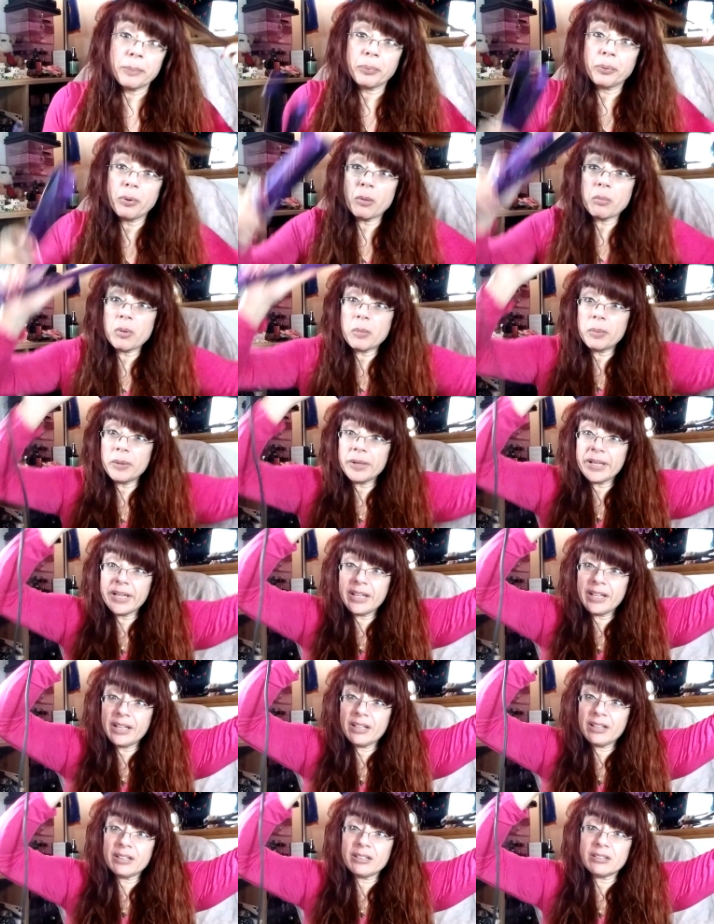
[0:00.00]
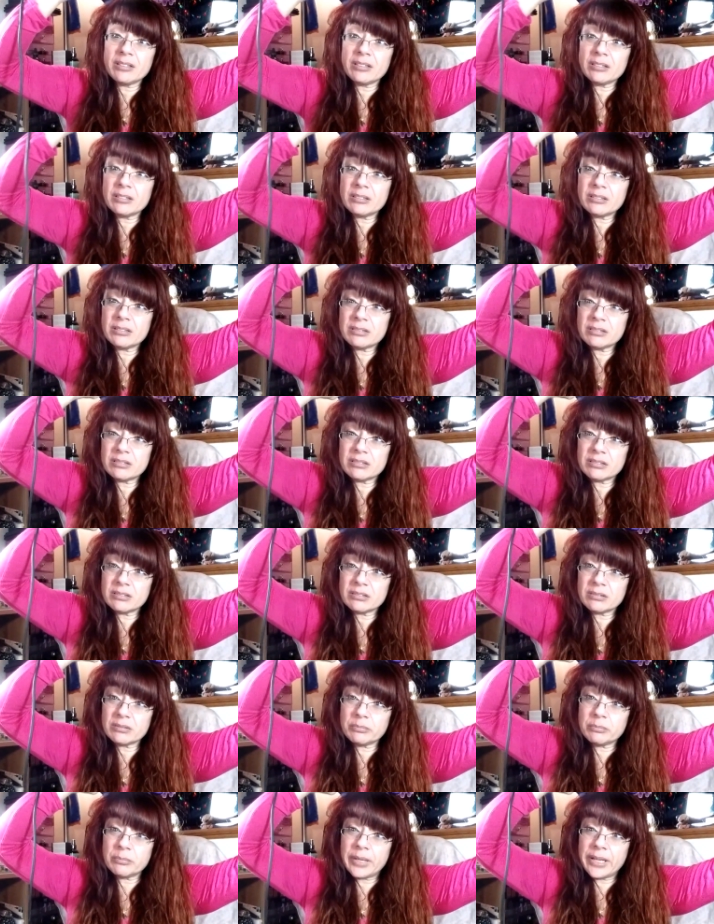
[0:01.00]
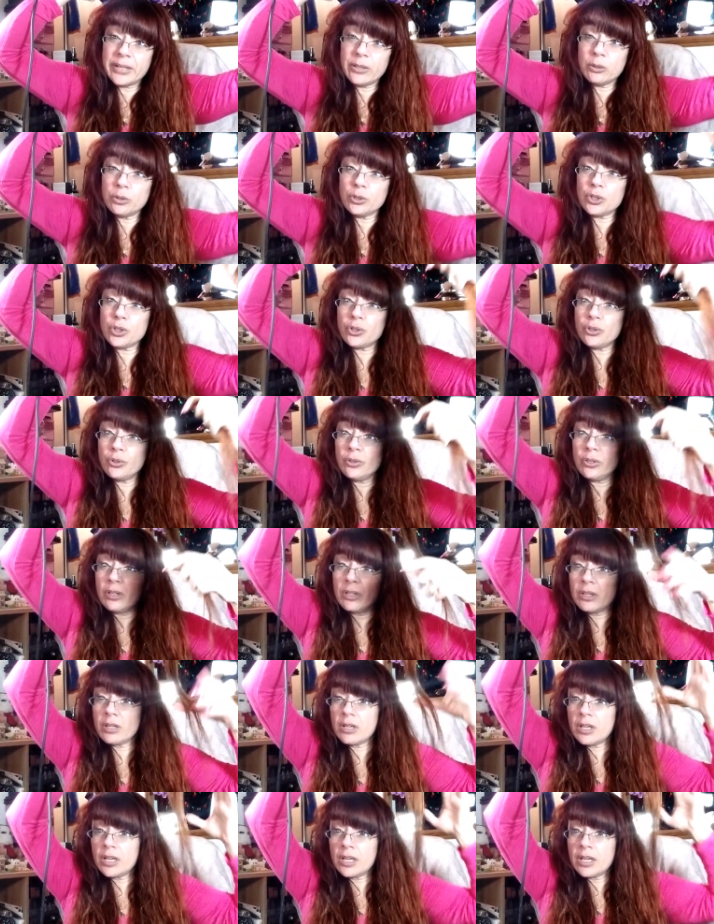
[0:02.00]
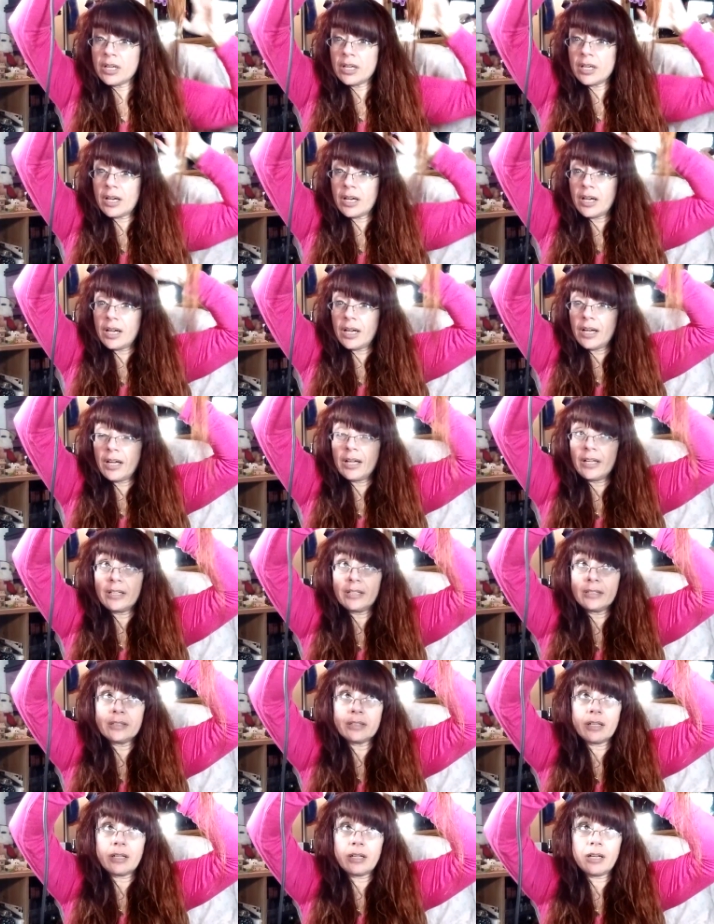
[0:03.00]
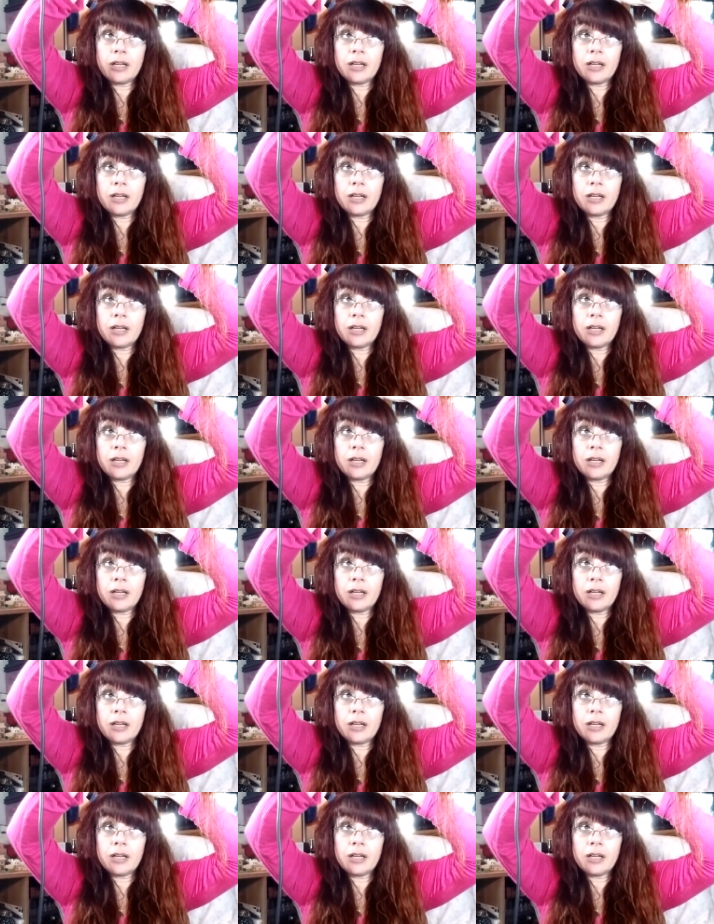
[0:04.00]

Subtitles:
probably May or June, and